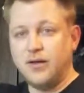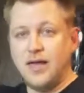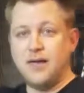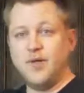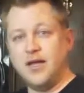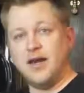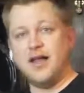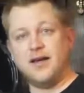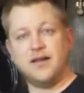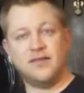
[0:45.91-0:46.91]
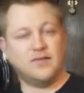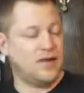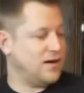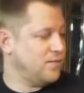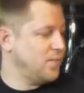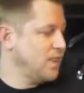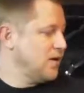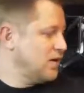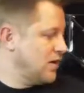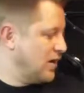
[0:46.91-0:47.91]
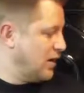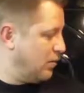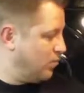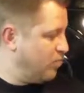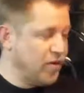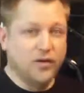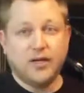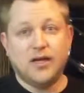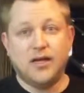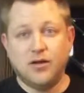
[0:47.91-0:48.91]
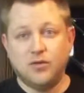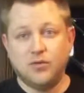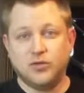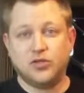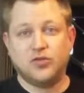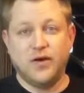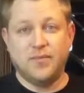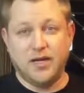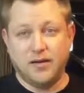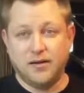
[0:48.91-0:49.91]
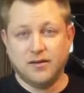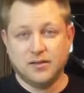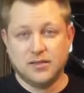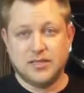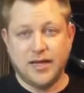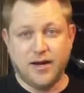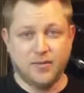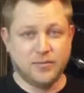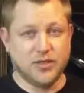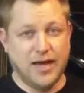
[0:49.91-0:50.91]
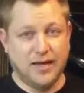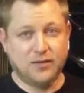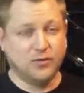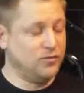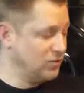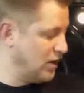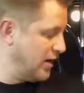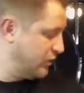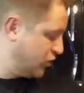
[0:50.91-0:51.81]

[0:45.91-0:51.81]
gaming and editing setup and building a new streaming setup to handle live